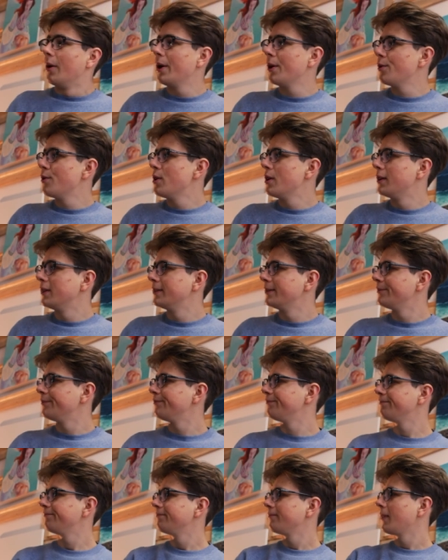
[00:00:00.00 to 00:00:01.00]
Well,
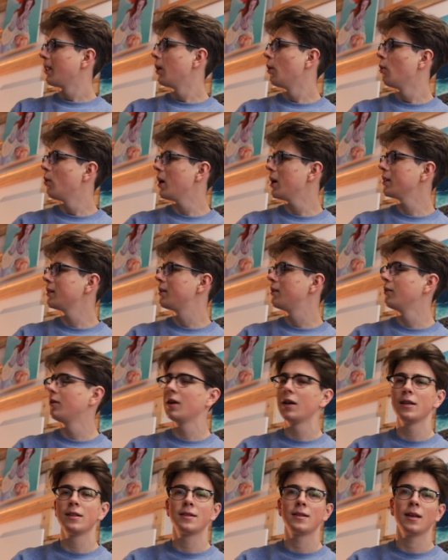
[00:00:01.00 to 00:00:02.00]
what could
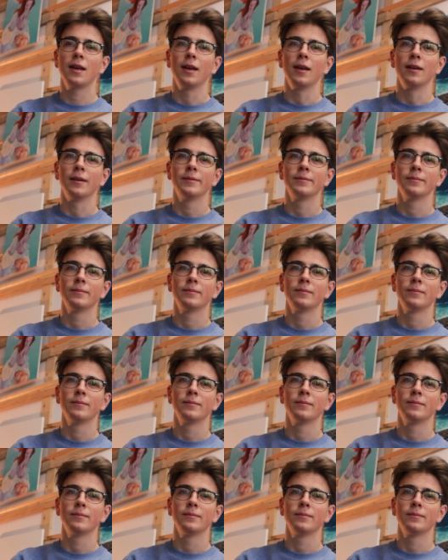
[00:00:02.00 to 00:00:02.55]
I say?